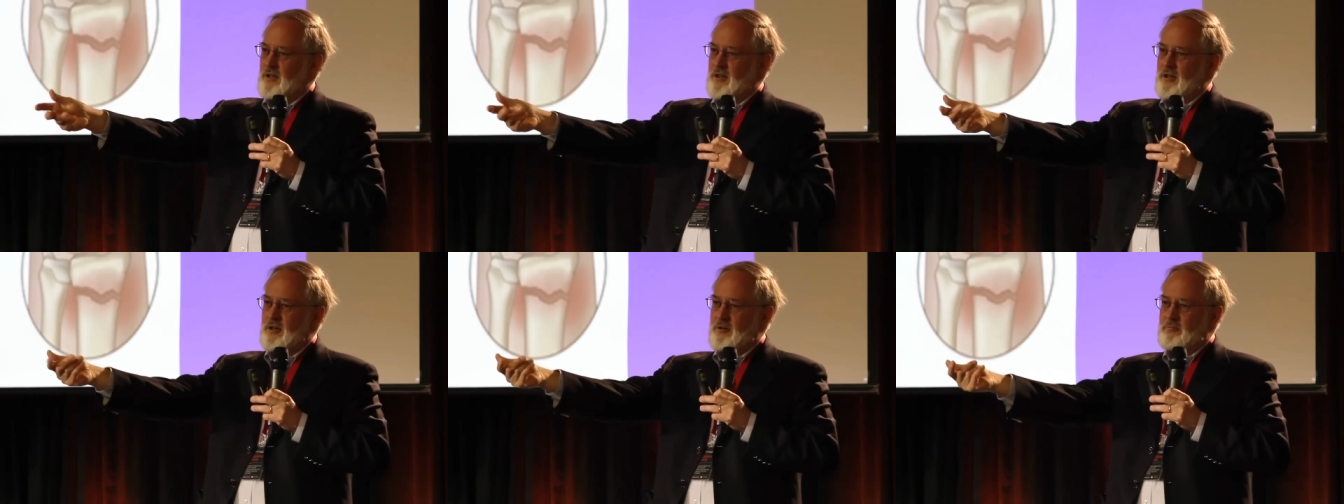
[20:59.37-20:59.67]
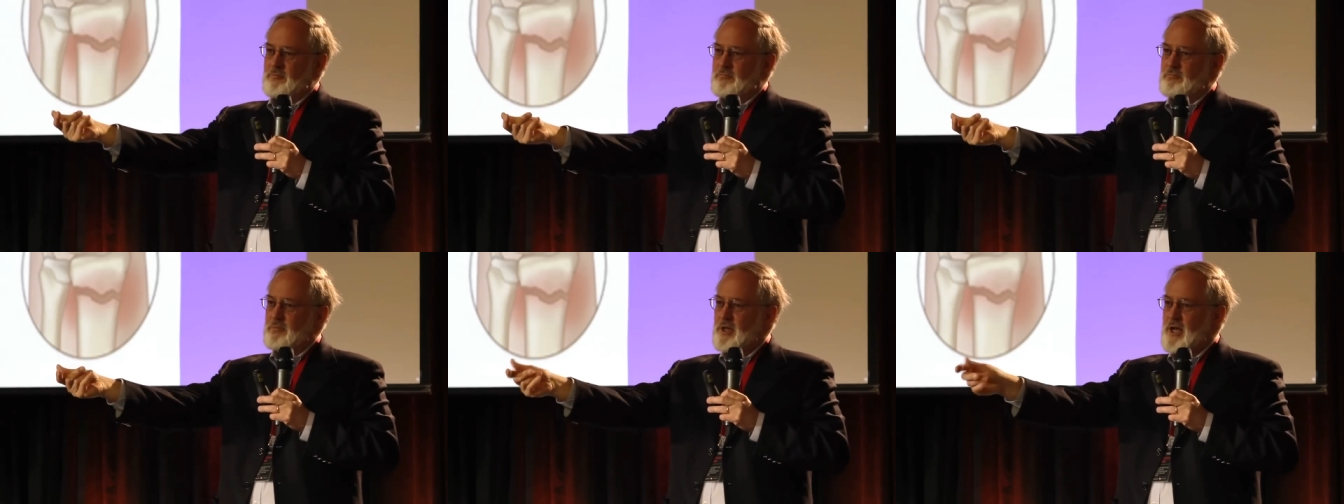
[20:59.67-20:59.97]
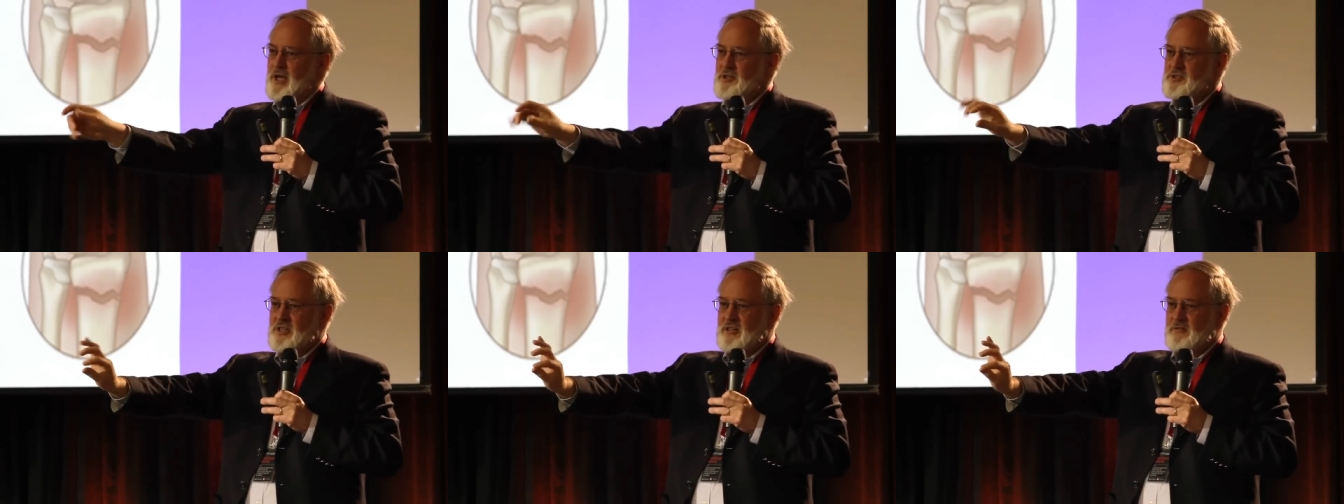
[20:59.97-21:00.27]
Um,
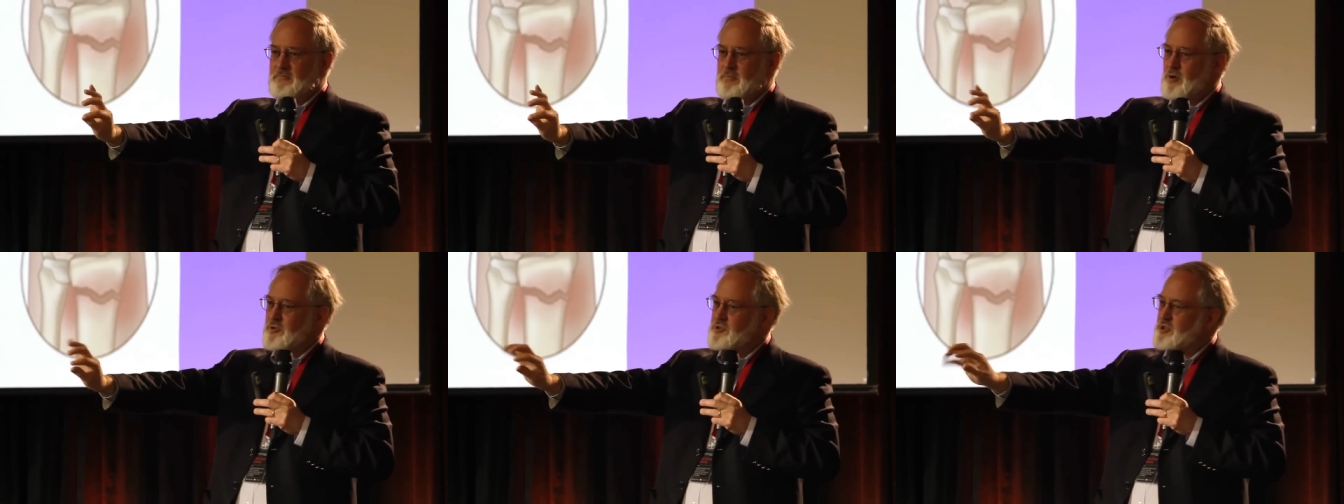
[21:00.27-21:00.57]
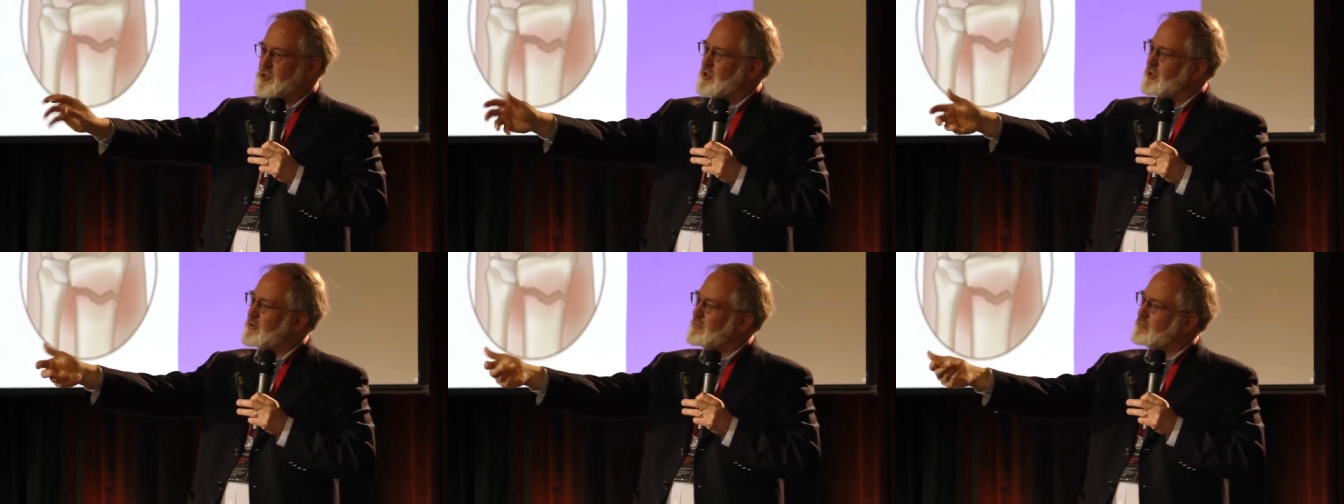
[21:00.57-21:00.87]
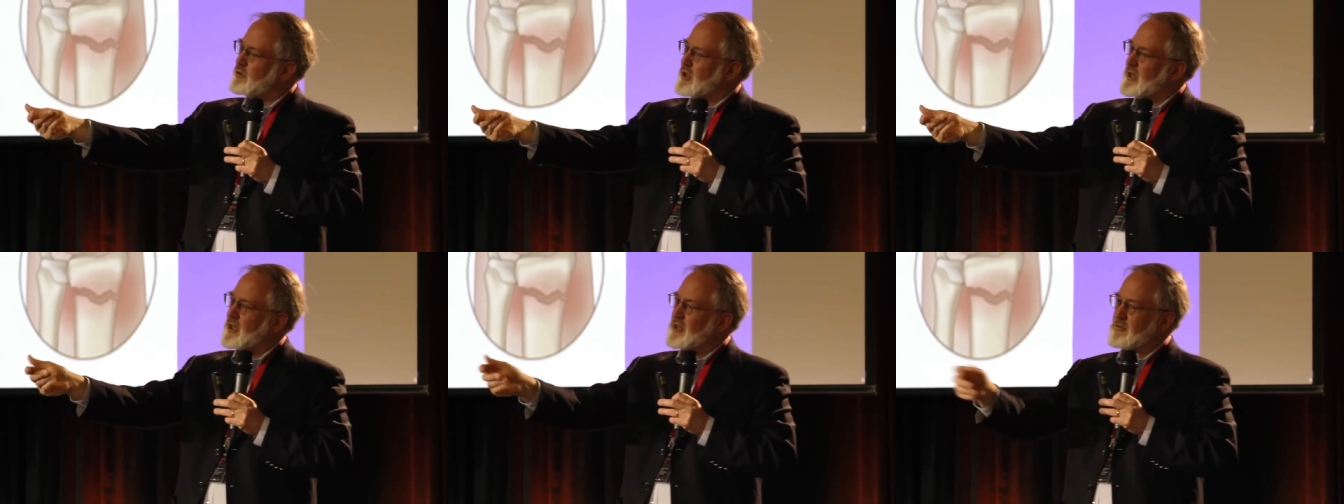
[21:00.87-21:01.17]
be nice to have bones that
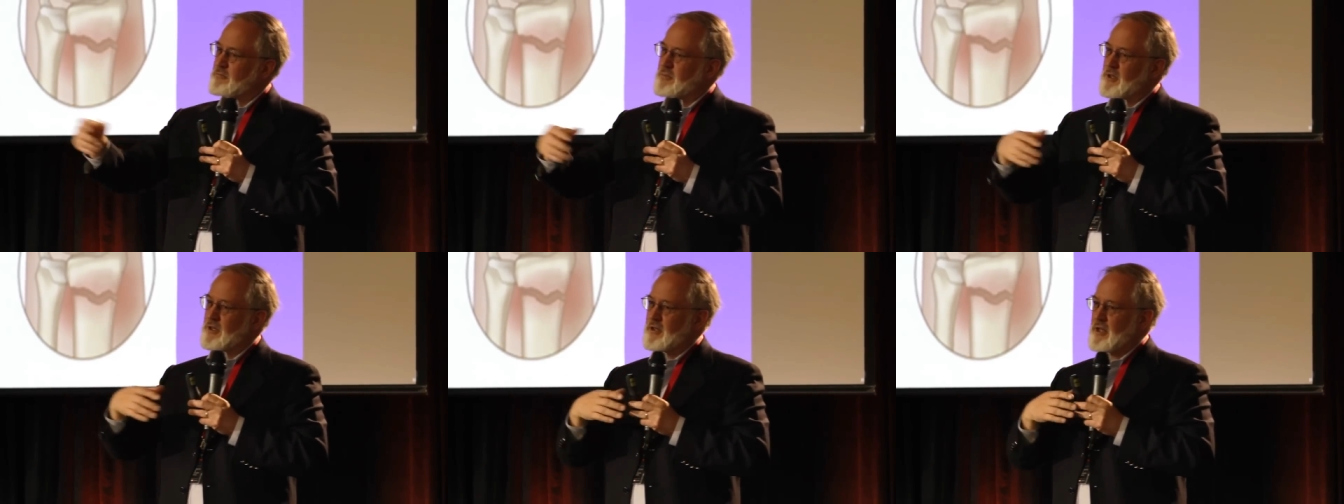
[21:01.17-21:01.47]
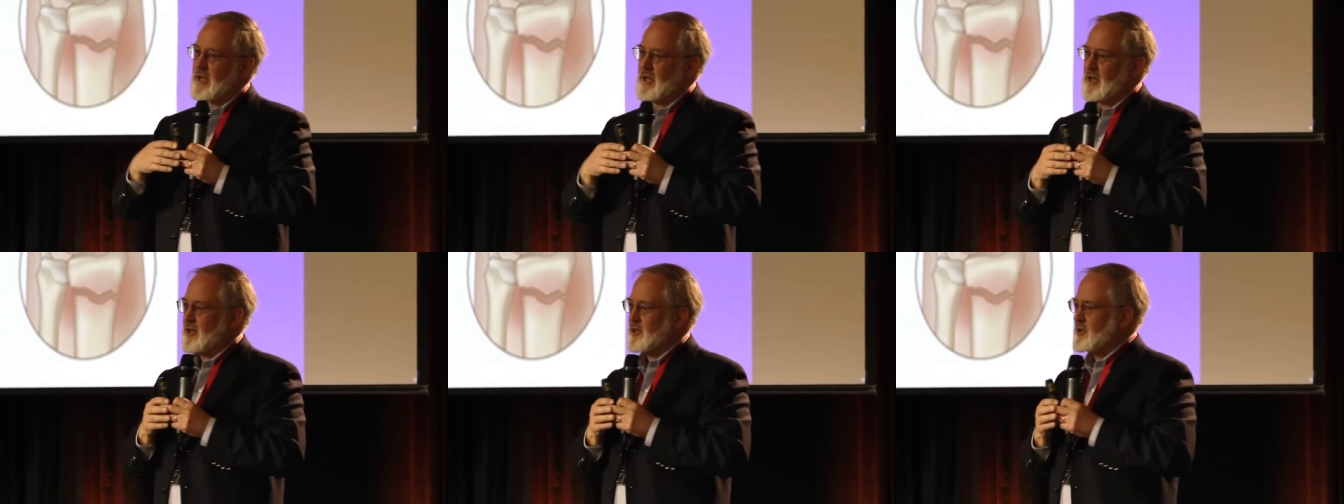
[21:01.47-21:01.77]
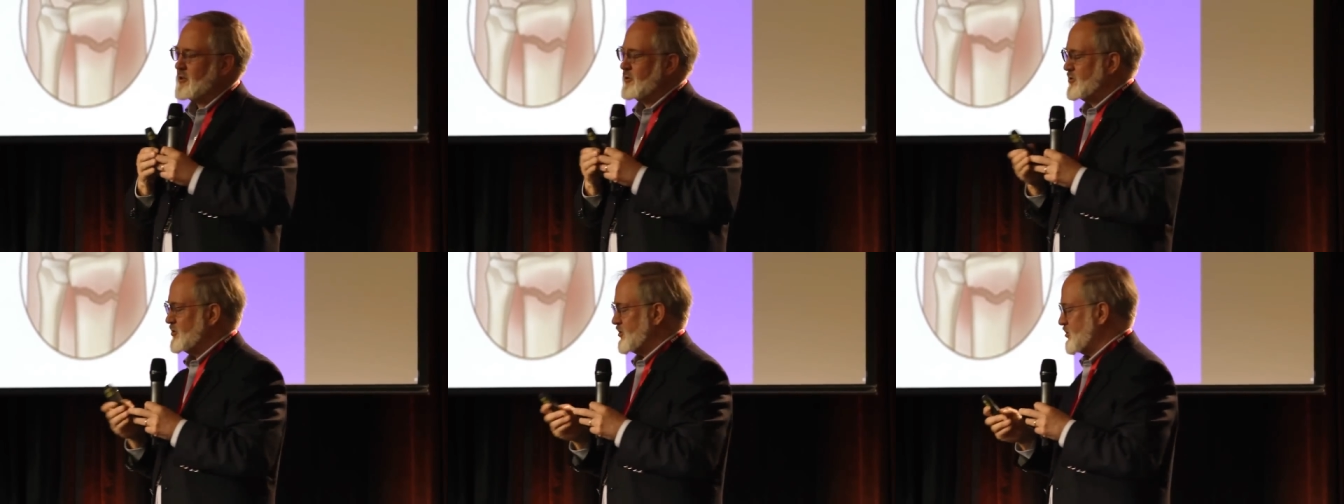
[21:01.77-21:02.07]
didn't break, but at
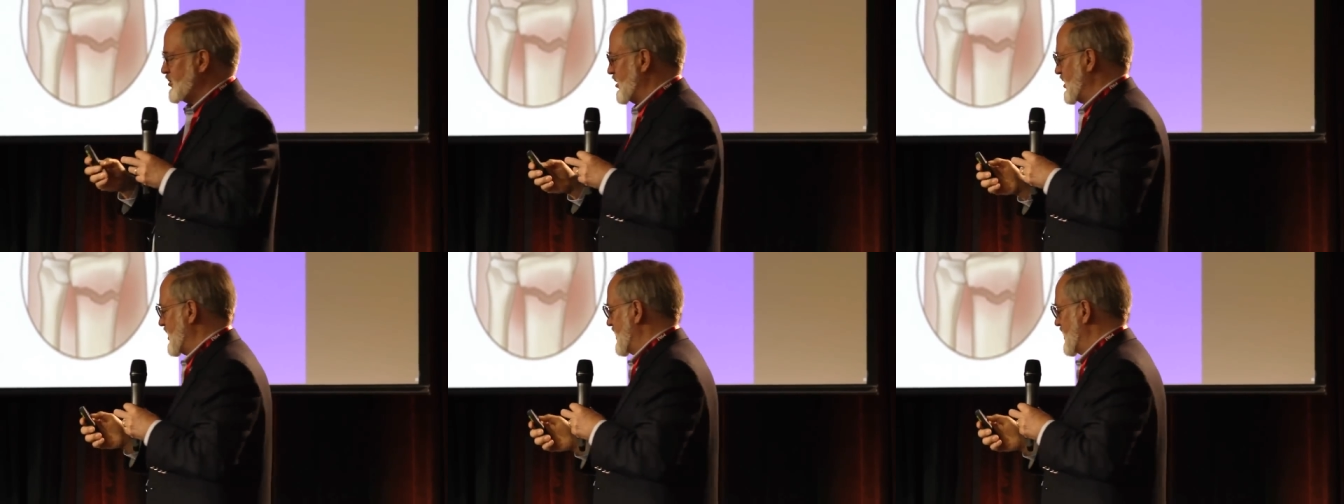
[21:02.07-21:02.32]
a huge